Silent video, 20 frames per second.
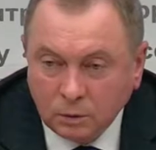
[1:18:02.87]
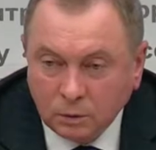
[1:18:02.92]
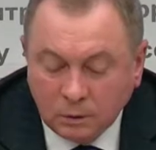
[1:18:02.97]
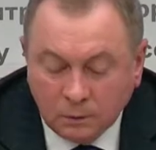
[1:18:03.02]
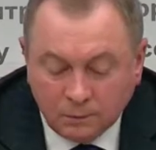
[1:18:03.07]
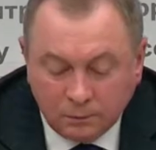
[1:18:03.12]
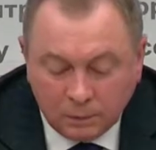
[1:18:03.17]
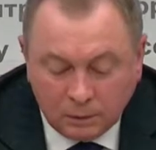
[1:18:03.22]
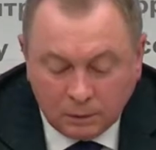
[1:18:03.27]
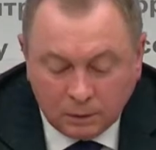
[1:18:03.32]

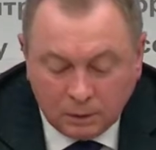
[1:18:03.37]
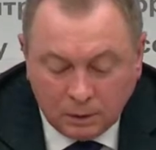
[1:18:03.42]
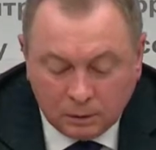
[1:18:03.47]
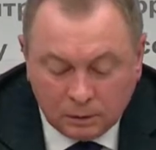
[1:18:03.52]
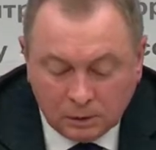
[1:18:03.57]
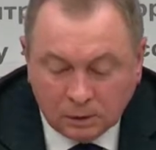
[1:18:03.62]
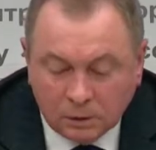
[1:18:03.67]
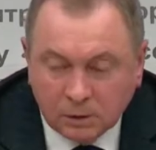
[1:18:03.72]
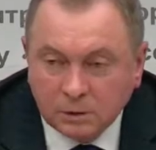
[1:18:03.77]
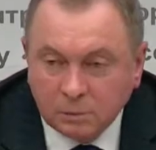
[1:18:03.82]
in
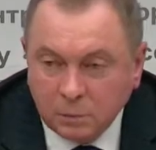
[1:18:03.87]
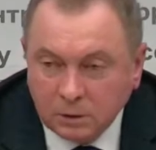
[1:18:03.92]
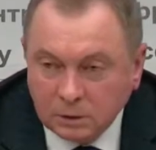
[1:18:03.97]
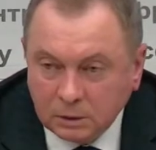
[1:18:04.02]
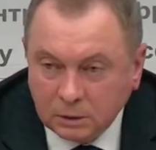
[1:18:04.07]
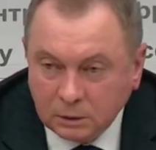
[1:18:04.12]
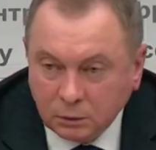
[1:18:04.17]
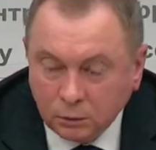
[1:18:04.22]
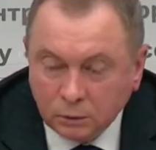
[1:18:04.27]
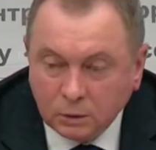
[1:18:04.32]
Lithuania,
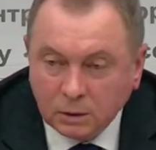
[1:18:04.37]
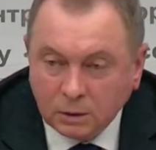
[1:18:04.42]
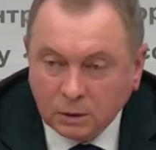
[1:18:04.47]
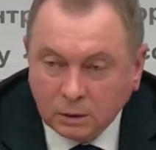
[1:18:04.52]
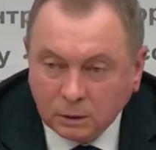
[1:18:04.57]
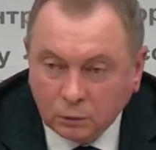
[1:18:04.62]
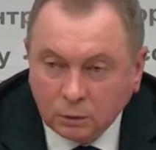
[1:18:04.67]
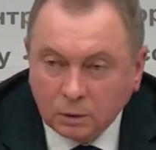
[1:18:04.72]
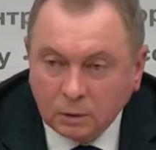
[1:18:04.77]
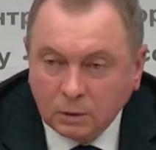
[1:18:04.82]
the dead
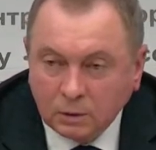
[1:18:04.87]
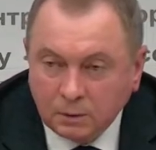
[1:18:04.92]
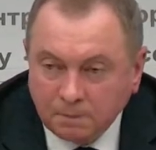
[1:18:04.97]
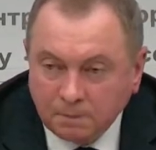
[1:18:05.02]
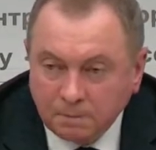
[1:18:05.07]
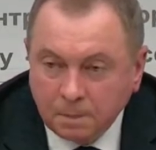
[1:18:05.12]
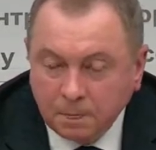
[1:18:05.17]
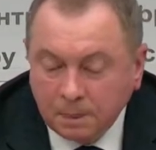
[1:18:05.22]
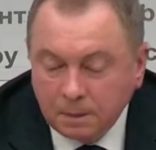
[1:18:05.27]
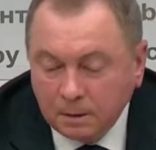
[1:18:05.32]
bodies
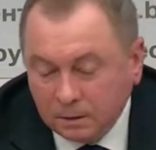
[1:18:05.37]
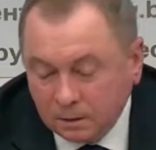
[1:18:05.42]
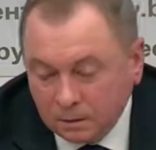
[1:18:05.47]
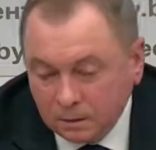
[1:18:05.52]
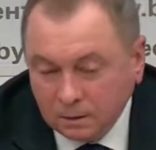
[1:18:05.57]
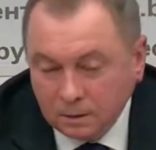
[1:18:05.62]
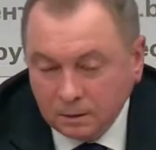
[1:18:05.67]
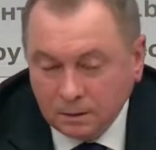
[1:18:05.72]
that were